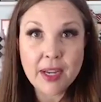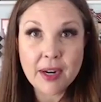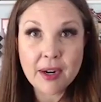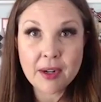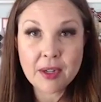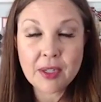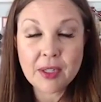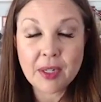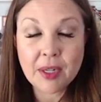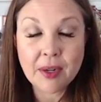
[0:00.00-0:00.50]

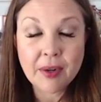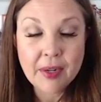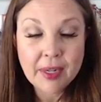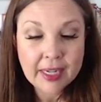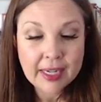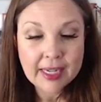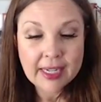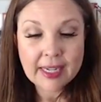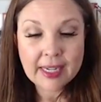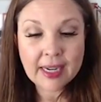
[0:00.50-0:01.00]
once a year,
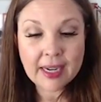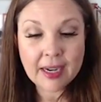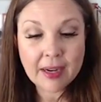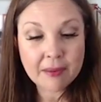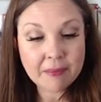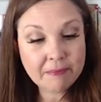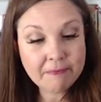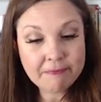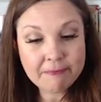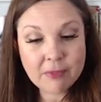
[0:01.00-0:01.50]
so
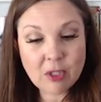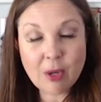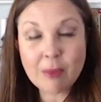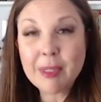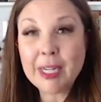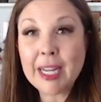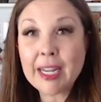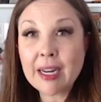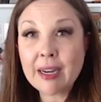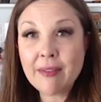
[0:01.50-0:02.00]

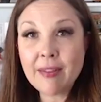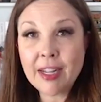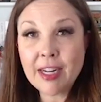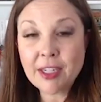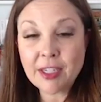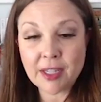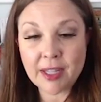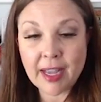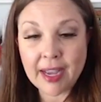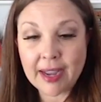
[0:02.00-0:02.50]
I'm
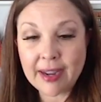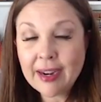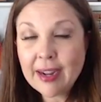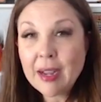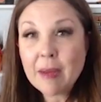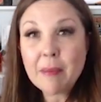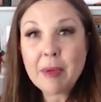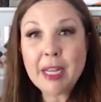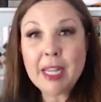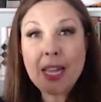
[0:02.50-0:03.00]
taking advantage of
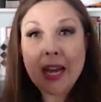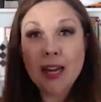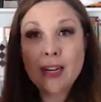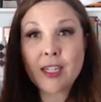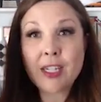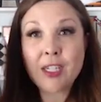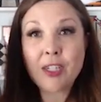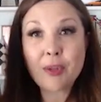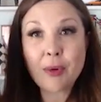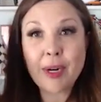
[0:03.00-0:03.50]
that.
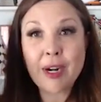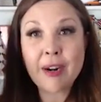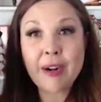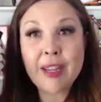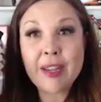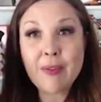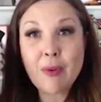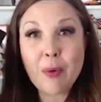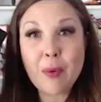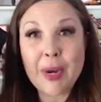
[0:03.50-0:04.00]
But yeah, to
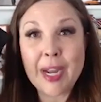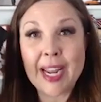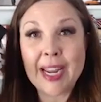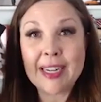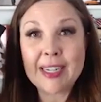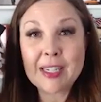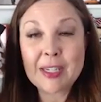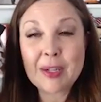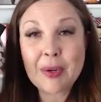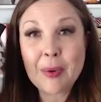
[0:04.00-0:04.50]
join our
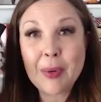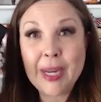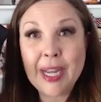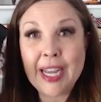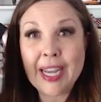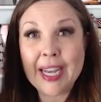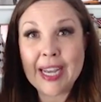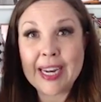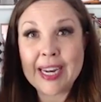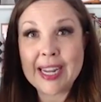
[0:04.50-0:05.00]
giveaway,
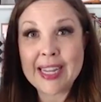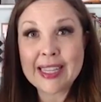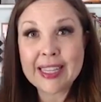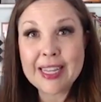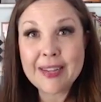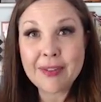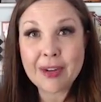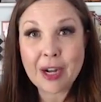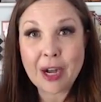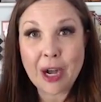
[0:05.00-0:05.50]
just go
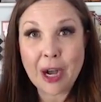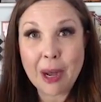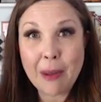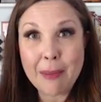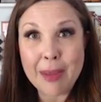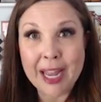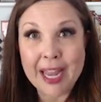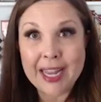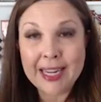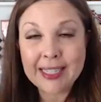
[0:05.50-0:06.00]
ahead and leave a
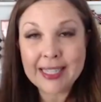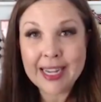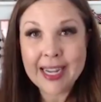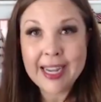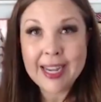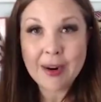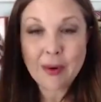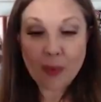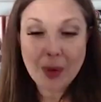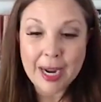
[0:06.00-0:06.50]

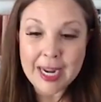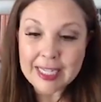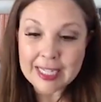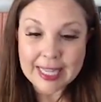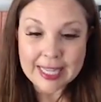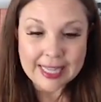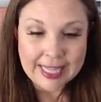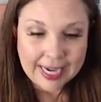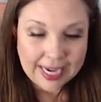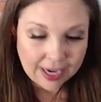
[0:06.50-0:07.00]
comment
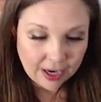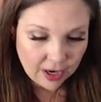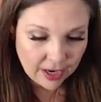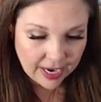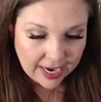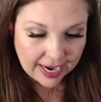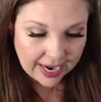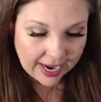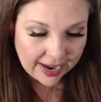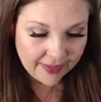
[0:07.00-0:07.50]
right
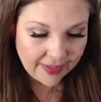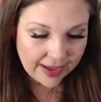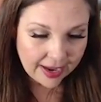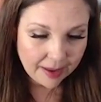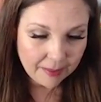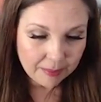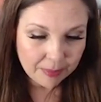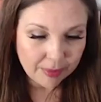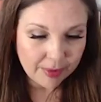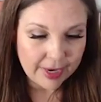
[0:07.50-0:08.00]
there.
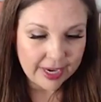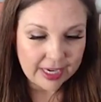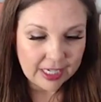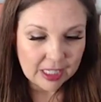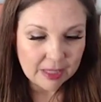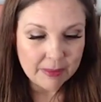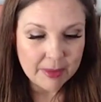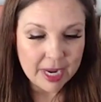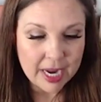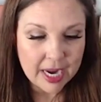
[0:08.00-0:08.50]
And that
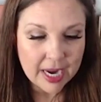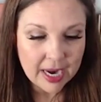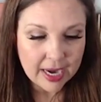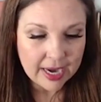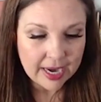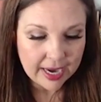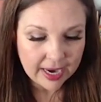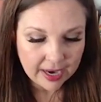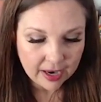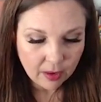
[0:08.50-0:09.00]
brings
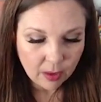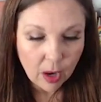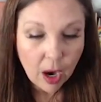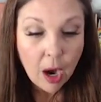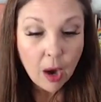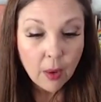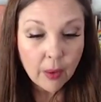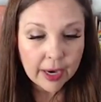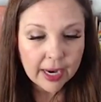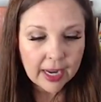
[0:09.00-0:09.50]
me
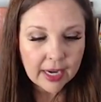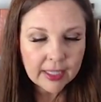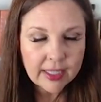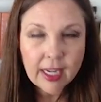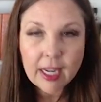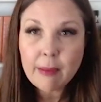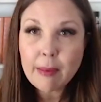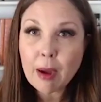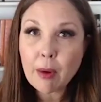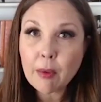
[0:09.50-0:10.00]
now,
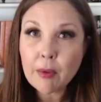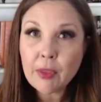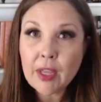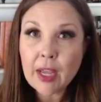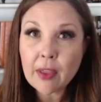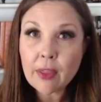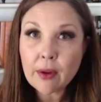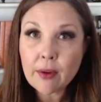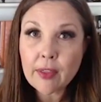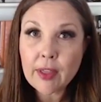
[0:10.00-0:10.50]
I got to tell you
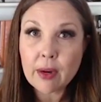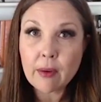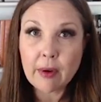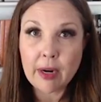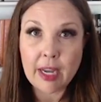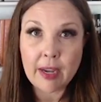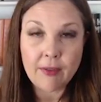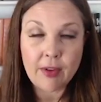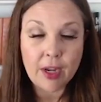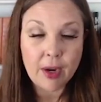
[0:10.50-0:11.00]
about what the other
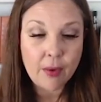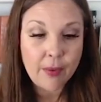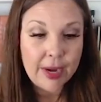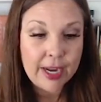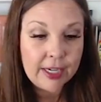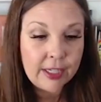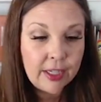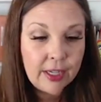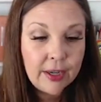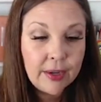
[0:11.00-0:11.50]
thing we're
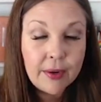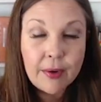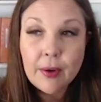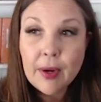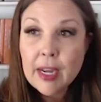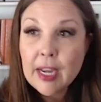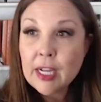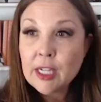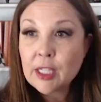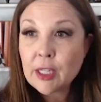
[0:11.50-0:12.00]
giving away
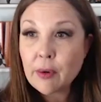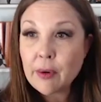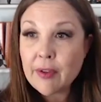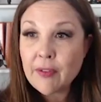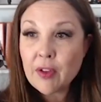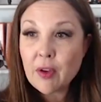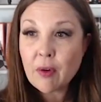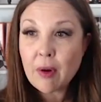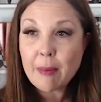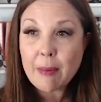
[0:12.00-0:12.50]
too.
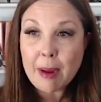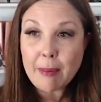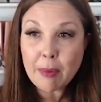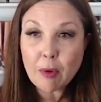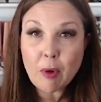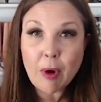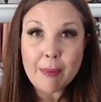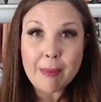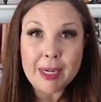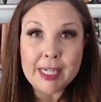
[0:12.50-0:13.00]
So if you
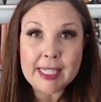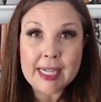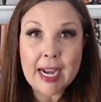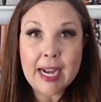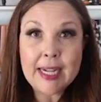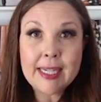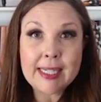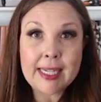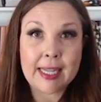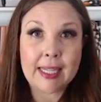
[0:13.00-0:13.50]
remember what
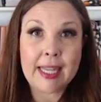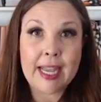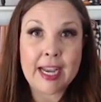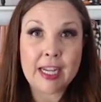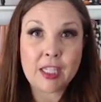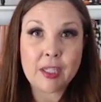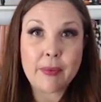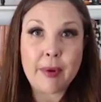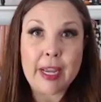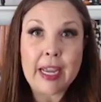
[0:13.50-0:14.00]
my sign
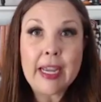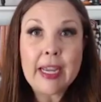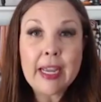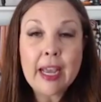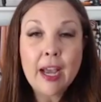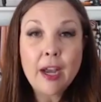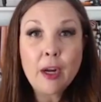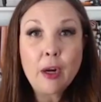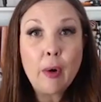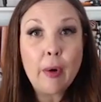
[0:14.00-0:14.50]
said last
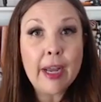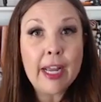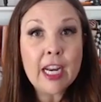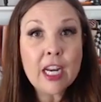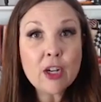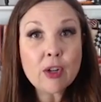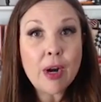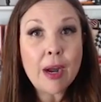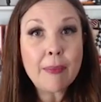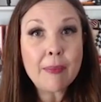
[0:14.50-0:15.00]
week,
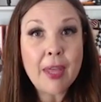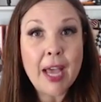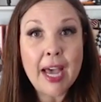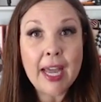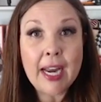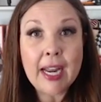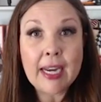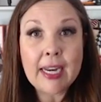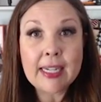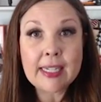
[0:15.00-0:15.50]
go ahead and
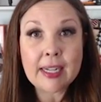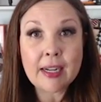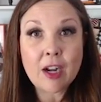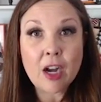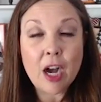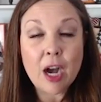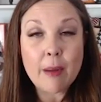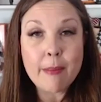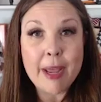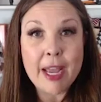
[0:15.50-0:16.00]
drop that in
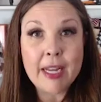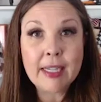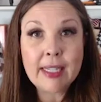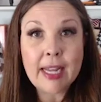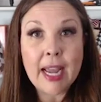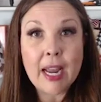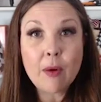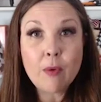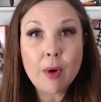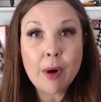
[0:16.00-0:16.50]
as a
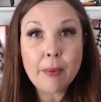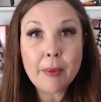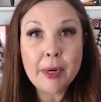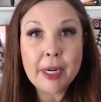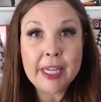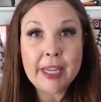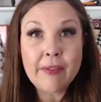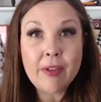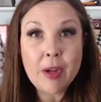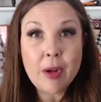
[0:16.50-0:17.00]
comment. And
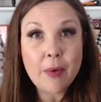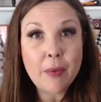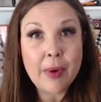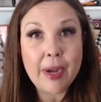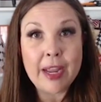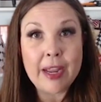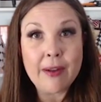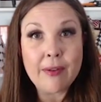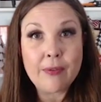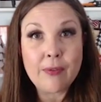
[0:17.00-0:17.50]
what we're
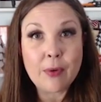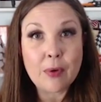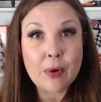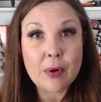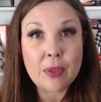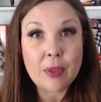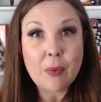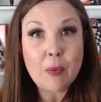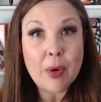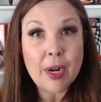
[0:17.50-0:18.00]
giving away
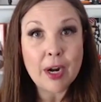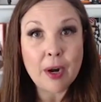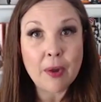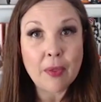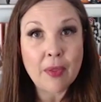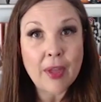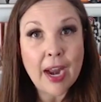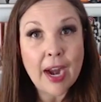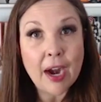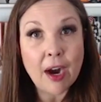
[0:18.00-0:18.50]
for the
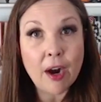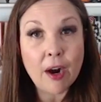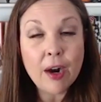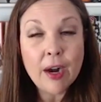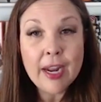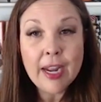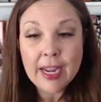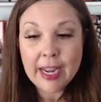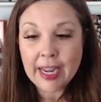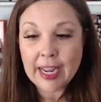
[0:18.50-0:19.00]
winner
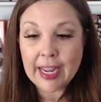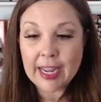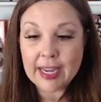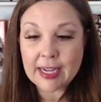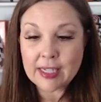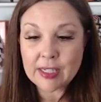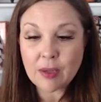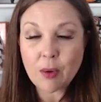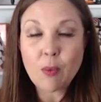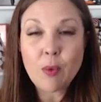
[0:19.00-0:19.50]
there
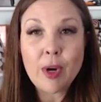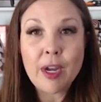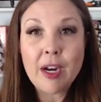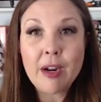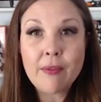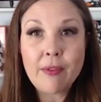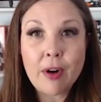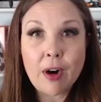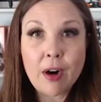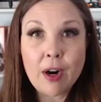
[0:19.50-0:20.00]
is
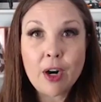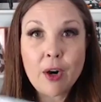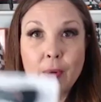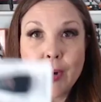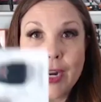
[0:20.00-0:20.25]
one of